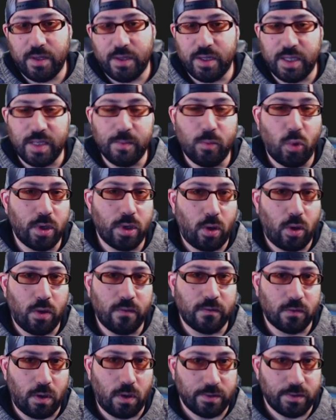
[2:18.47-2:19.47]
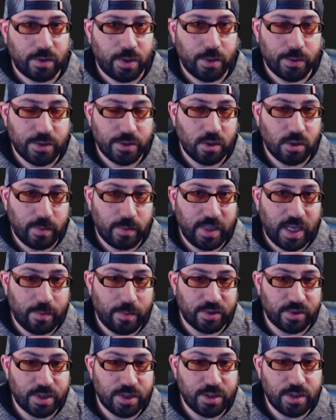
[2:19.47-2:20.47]
the more overall nodes you'll be
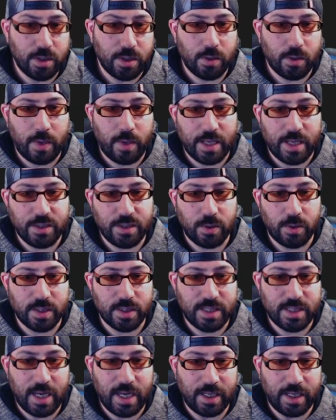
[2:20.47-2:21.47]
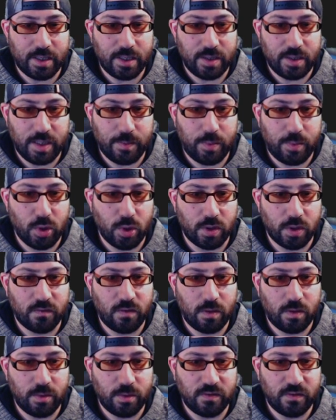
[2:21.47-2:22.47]
able to do, as you can take the pure
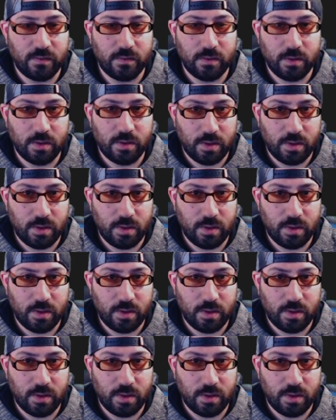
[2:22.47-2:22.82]
global